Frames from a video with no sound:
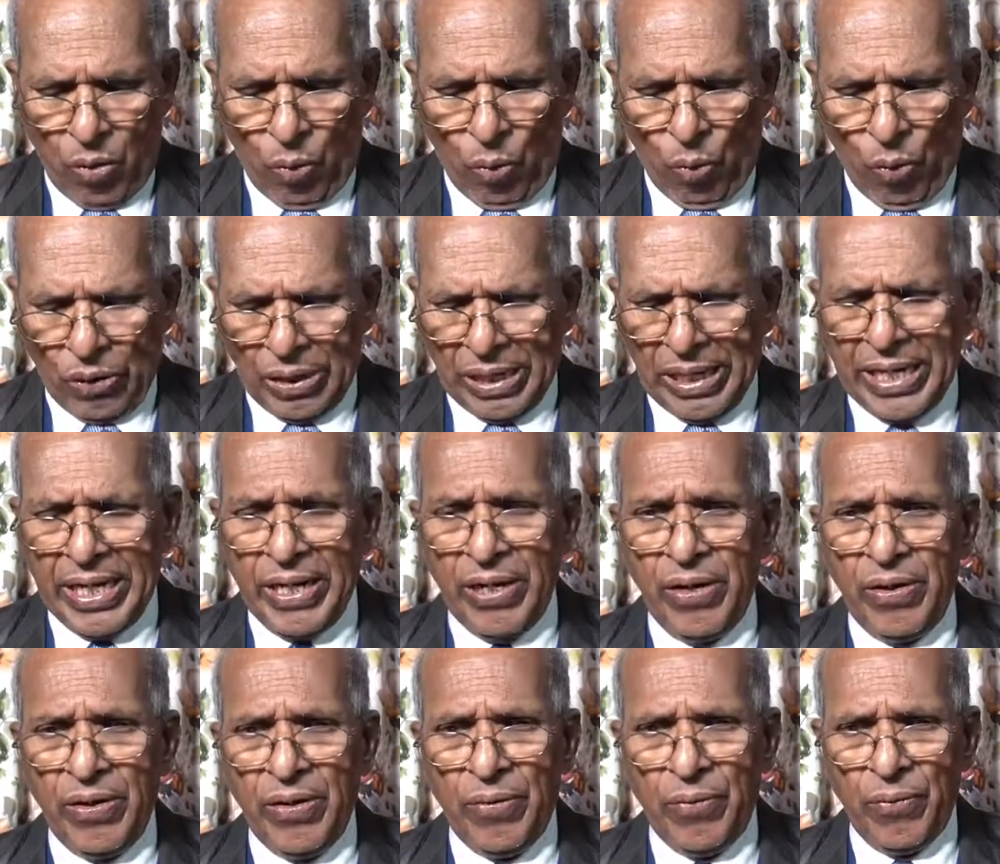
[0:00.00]

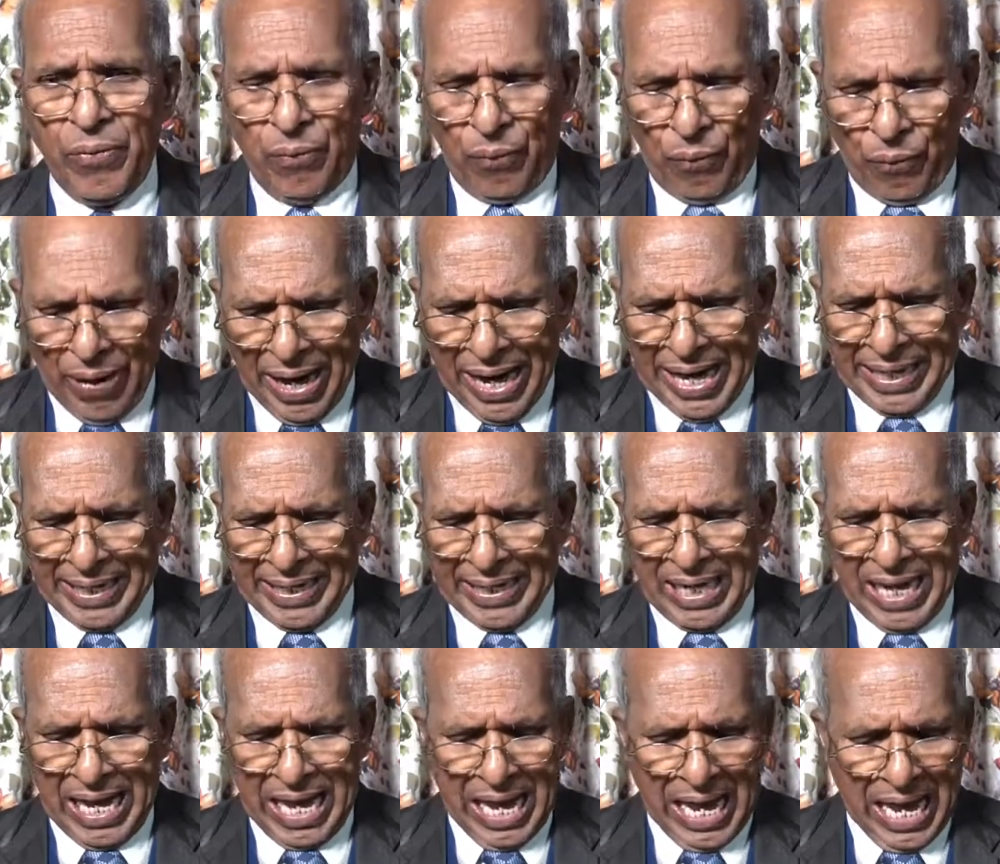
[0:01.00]
only
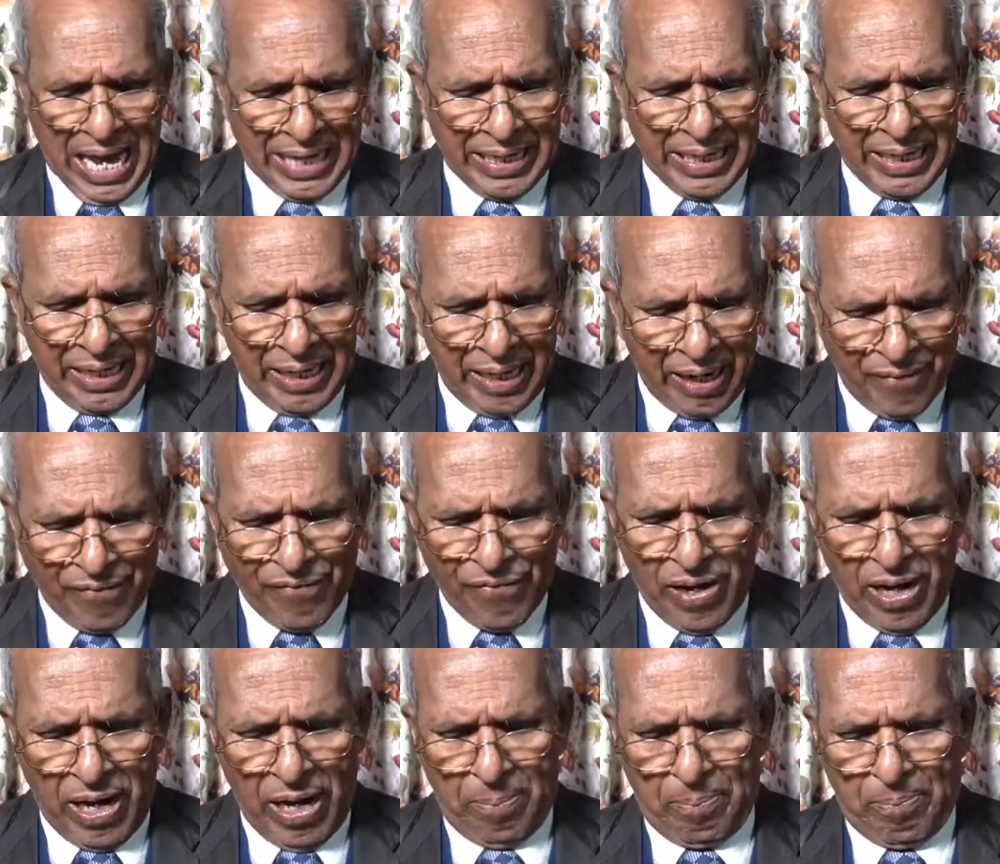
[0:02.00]
when and if
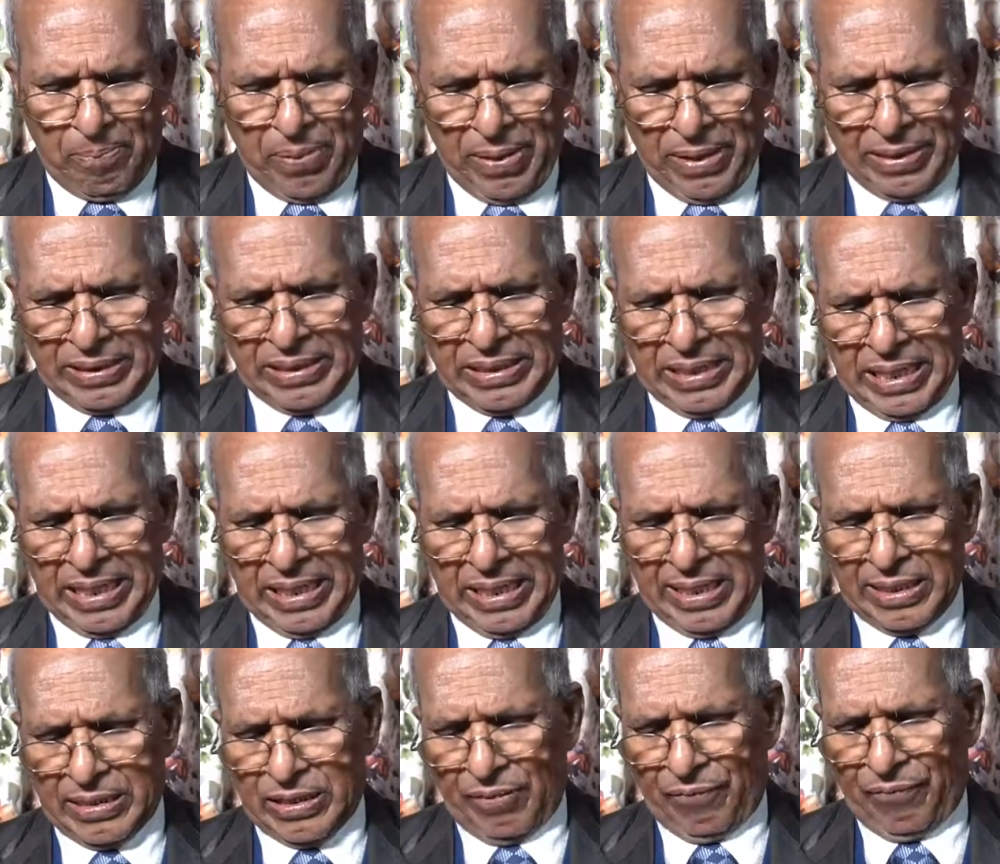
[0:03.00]
a person
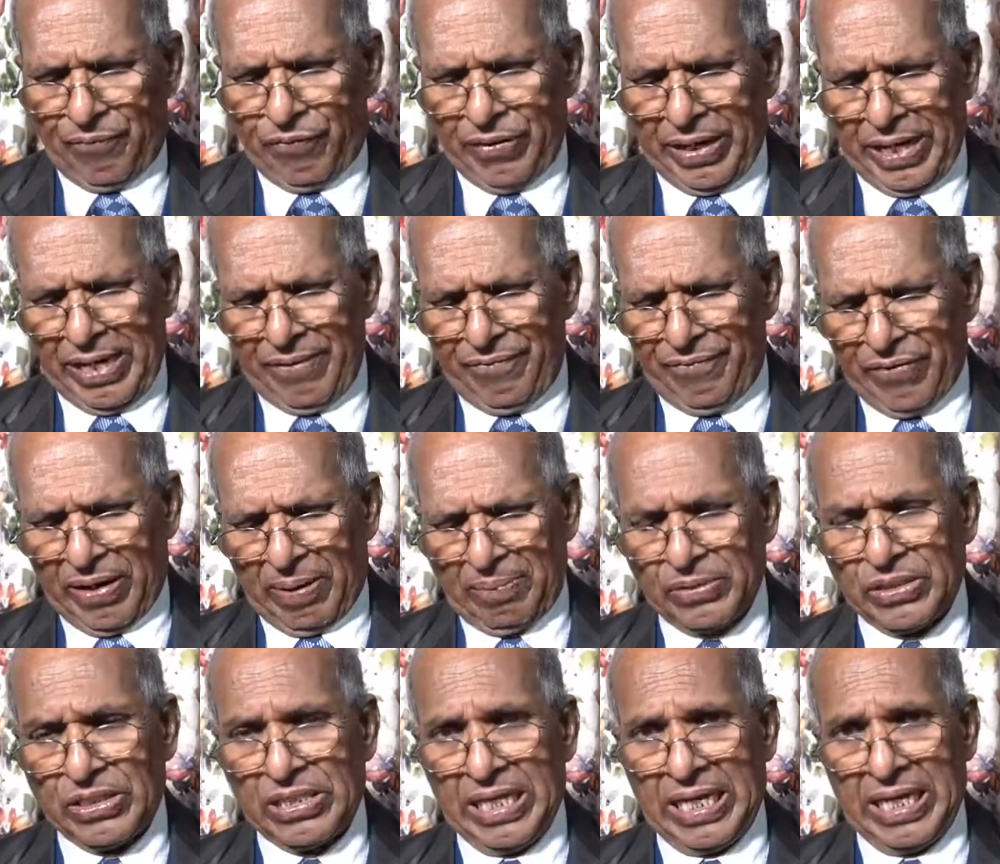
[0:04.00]
is free from
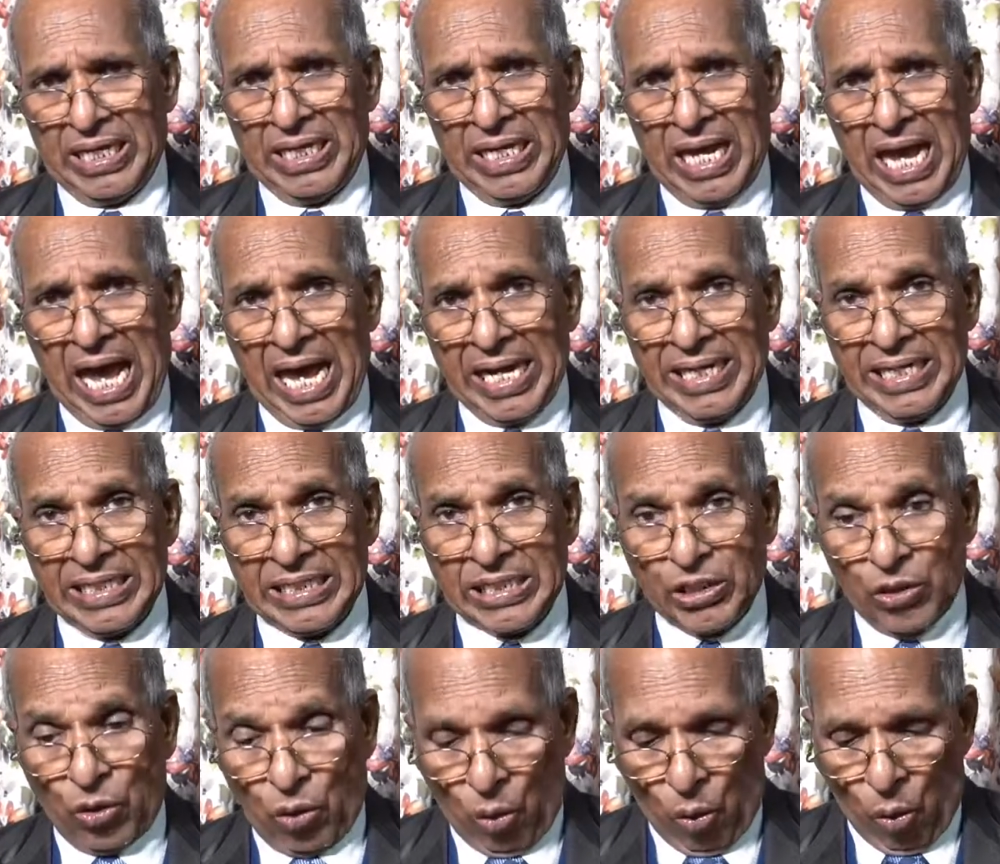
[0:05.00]
sin and its
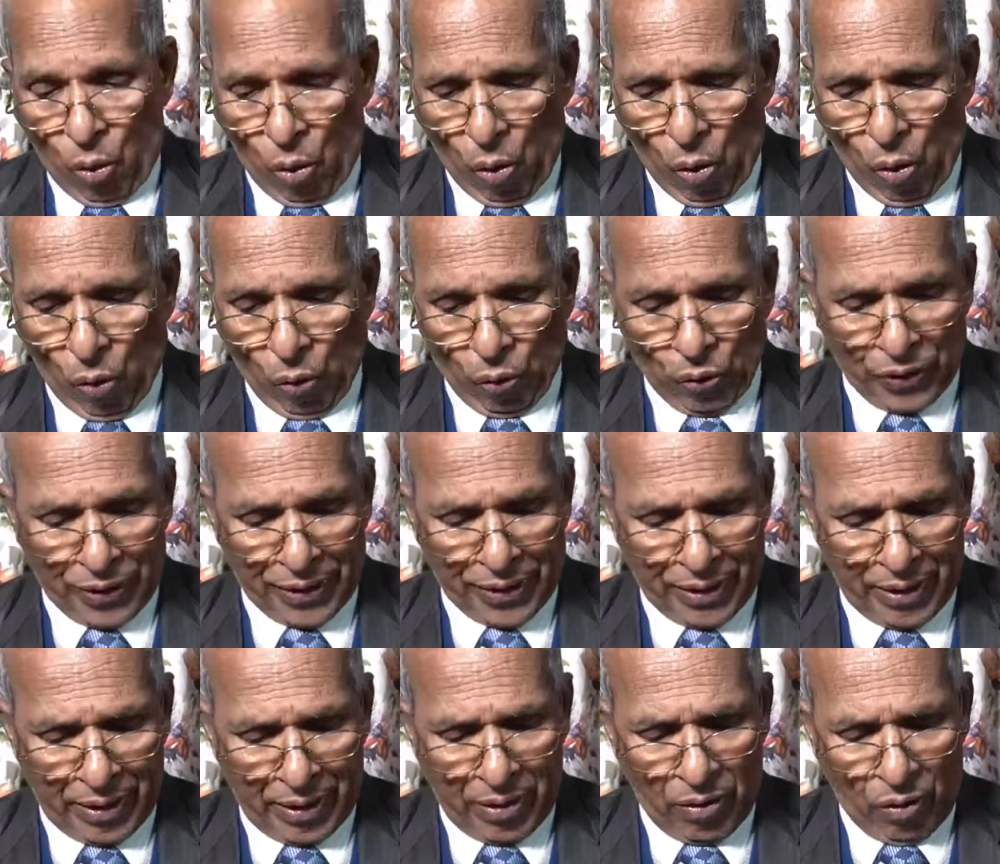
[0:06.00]
hold
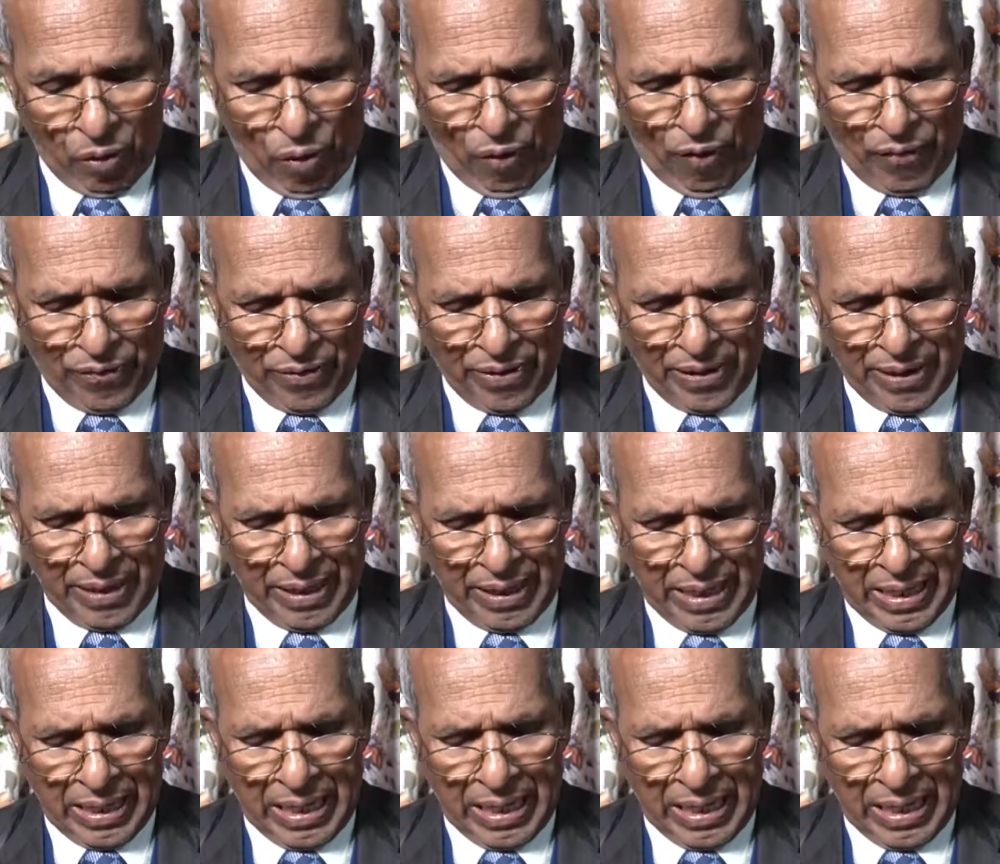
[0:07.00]
over